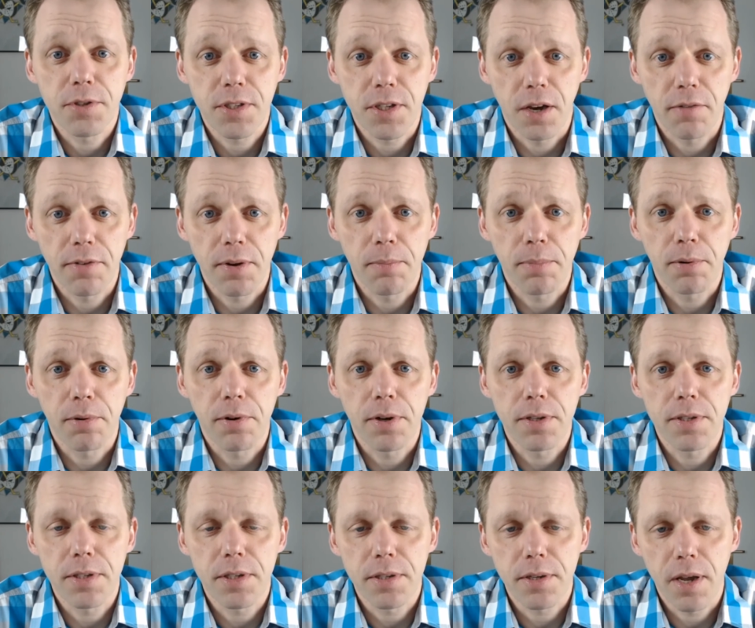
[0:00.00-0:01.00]

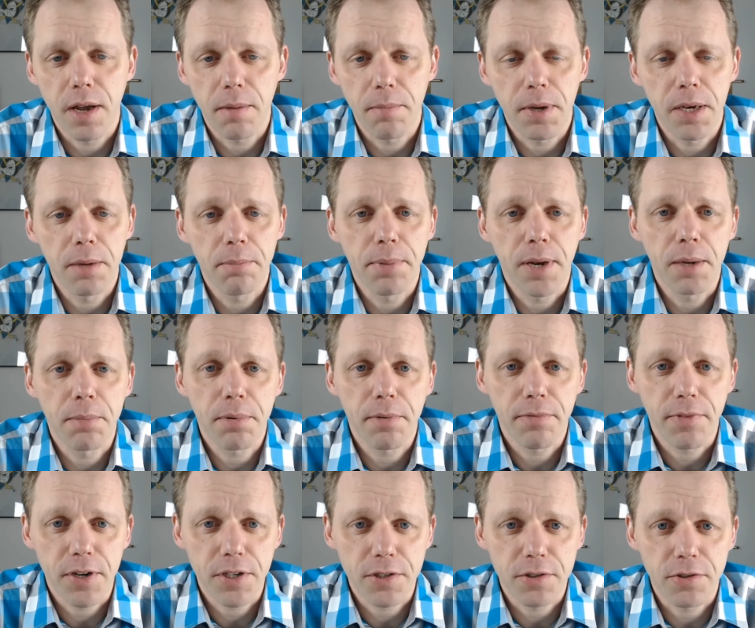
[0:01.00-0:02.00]
self-employed, independent
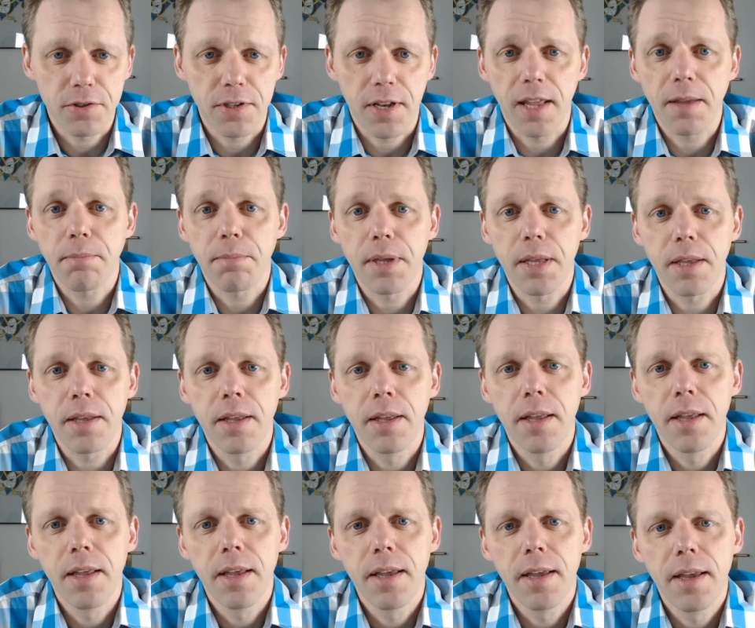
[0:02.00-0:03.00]
professionals like me.
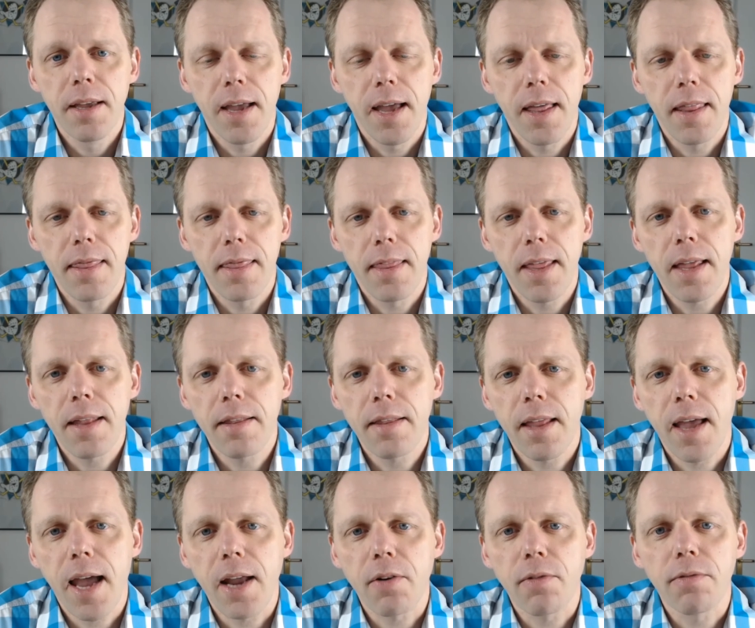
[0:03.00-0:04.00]
And
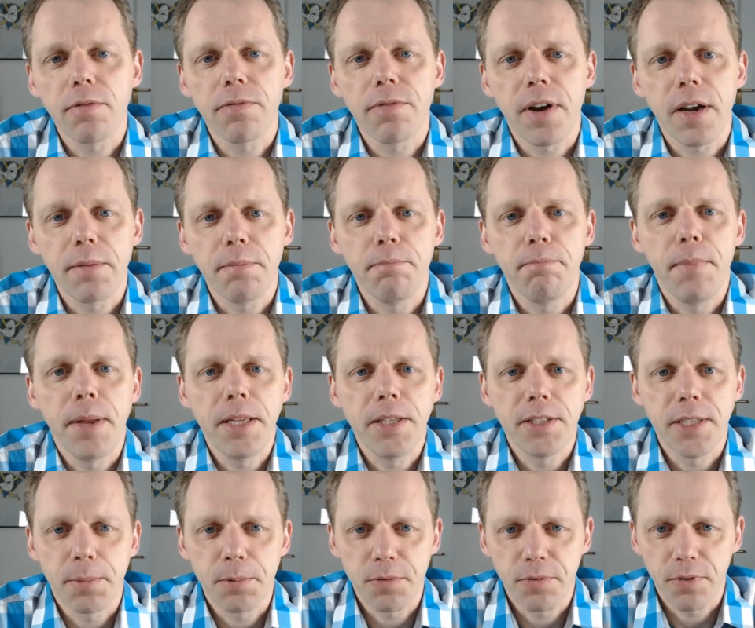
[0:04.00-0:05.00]
then I don't find many
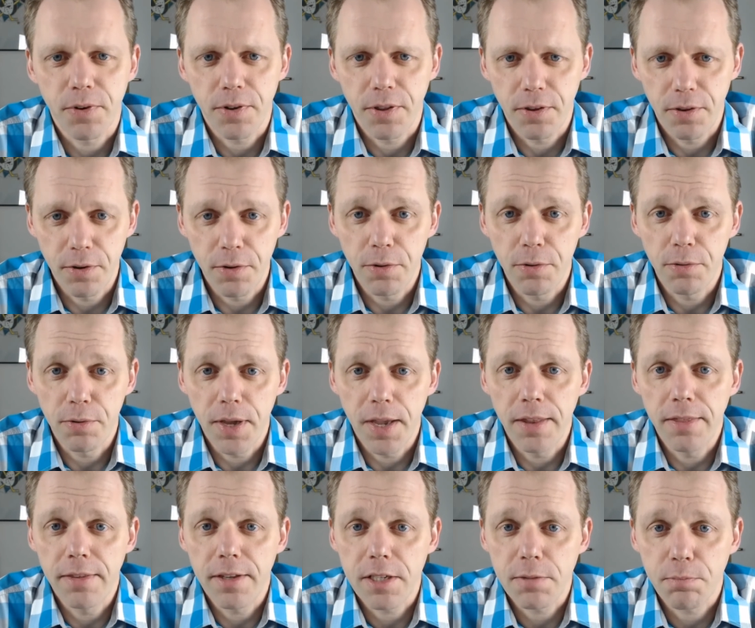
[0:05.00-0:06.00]
tips for you
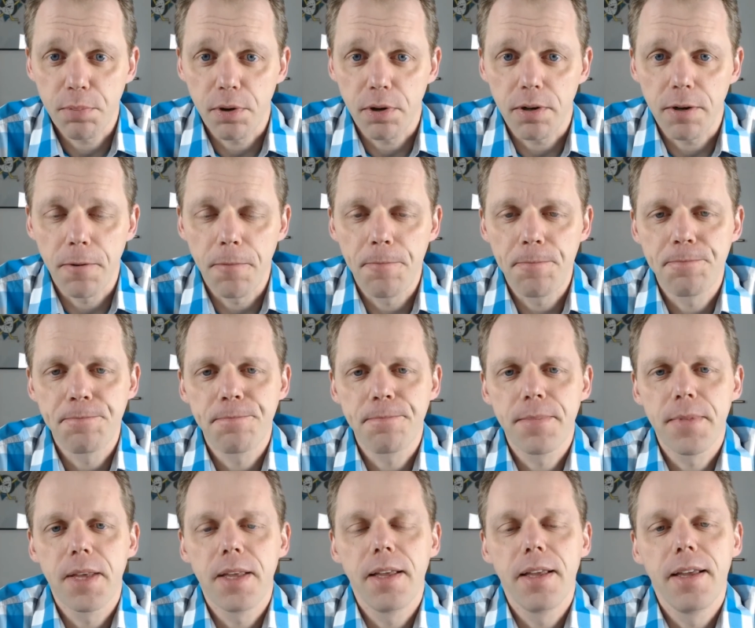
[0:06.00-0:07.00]
in this book.
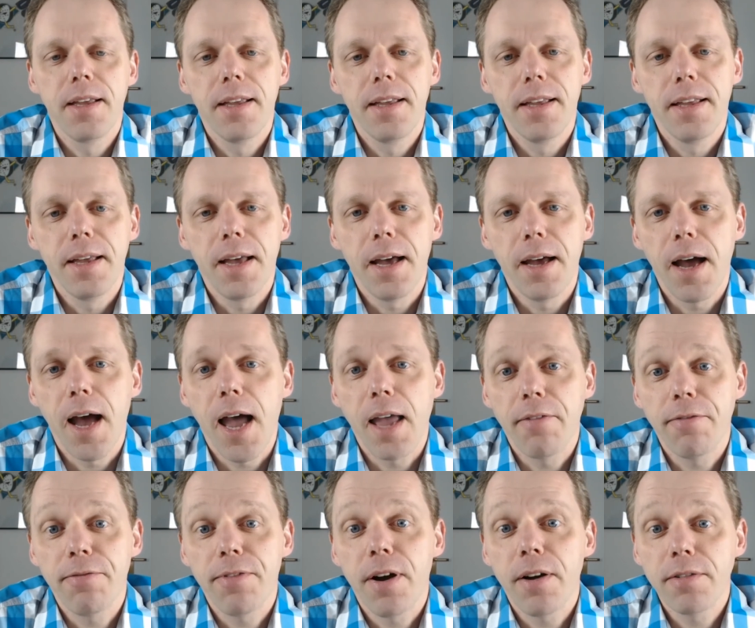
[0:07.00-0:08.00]

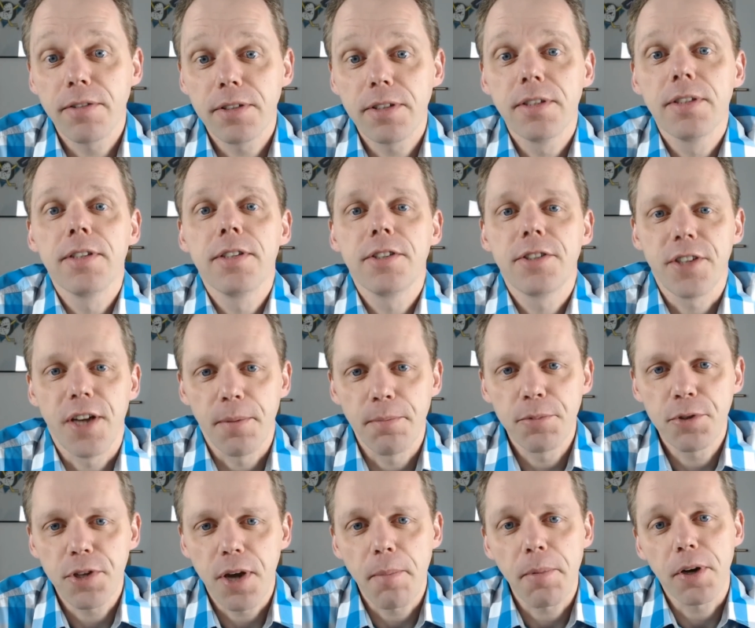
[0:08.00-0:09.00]
I found
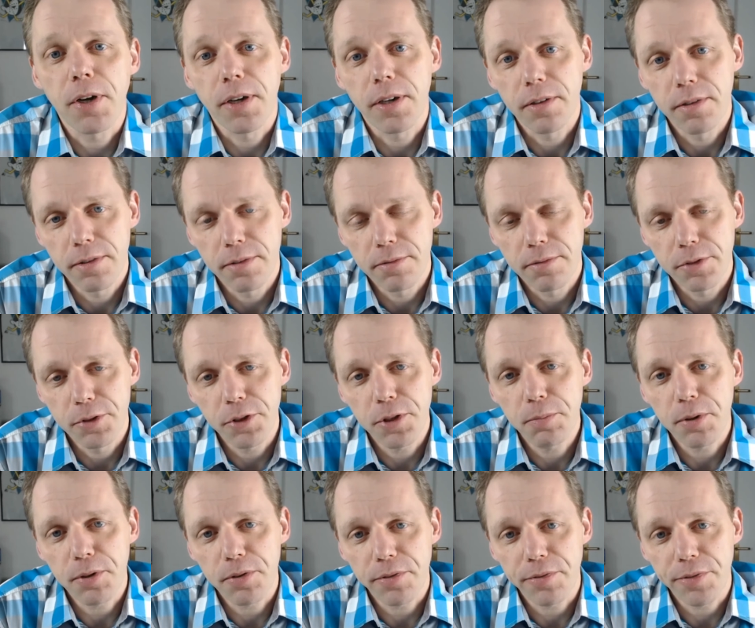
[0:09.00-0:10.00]
some, so I'm going to do
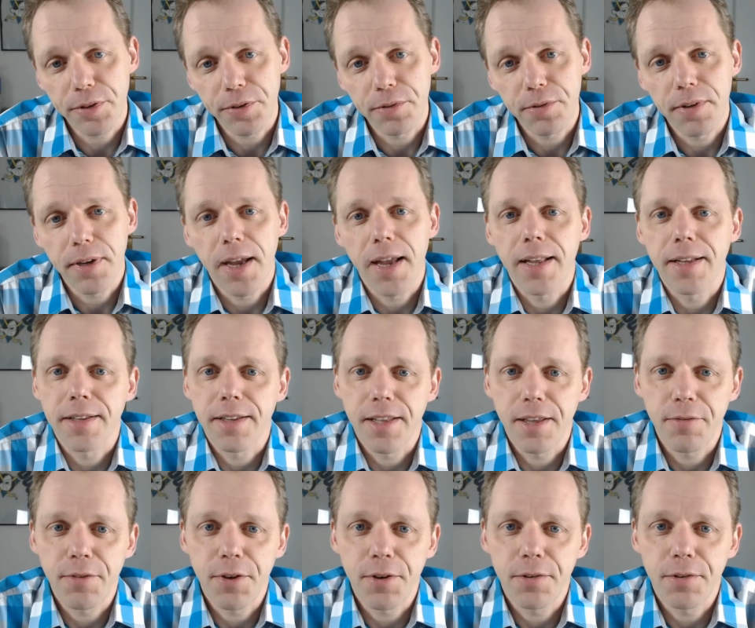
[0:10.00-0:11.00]
the book review and
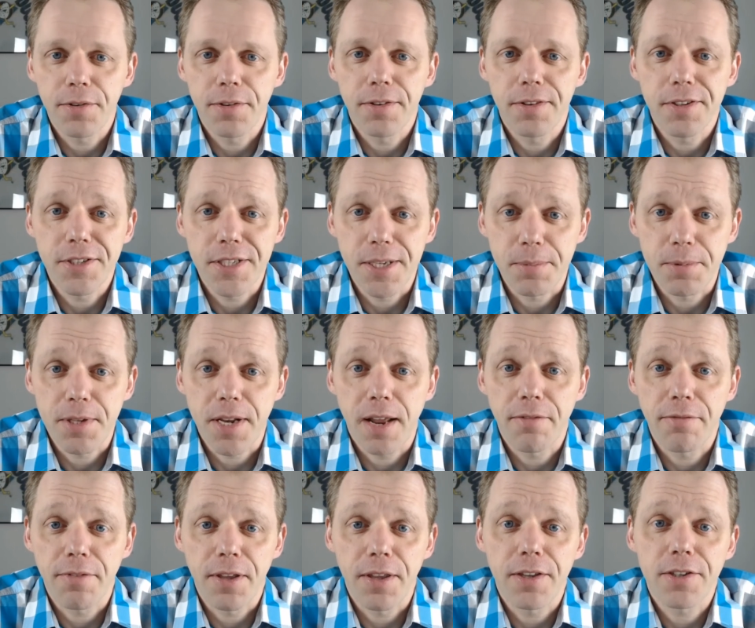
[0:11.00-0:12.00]
give you the tips that
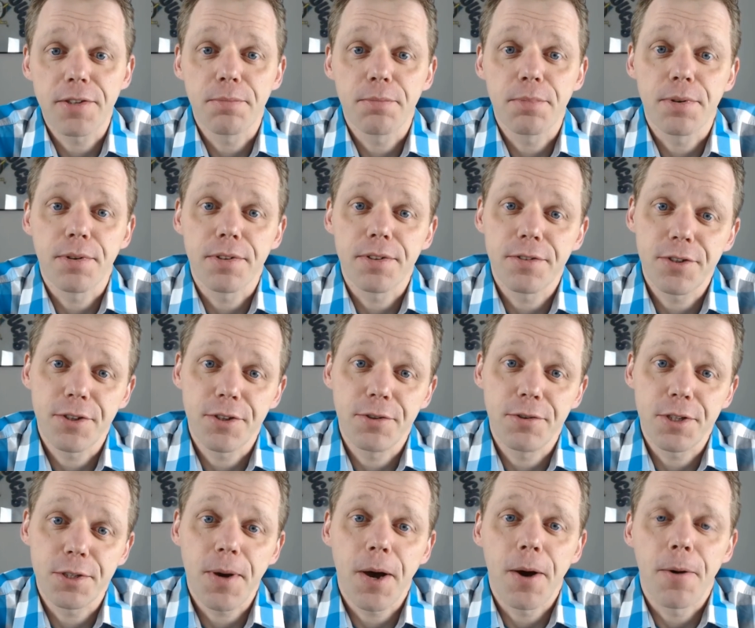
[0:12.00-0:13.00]
I think is important to
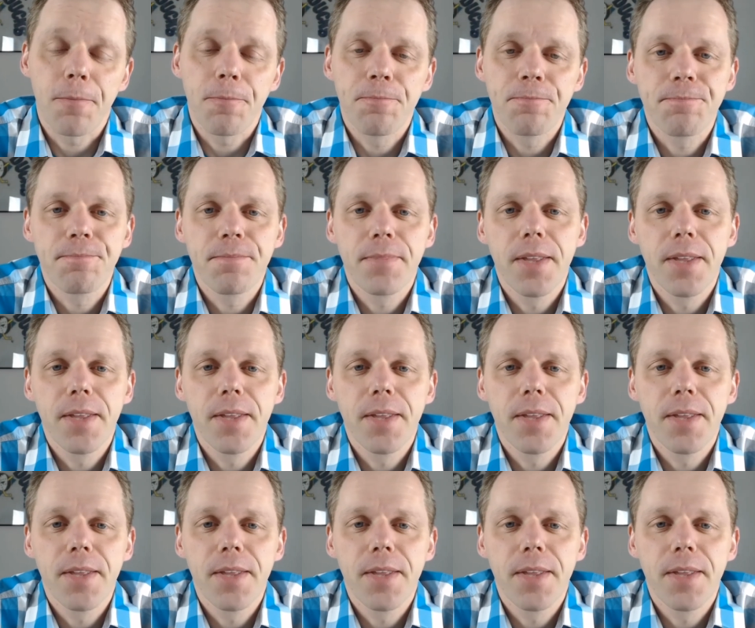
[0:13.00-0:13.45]
you as well.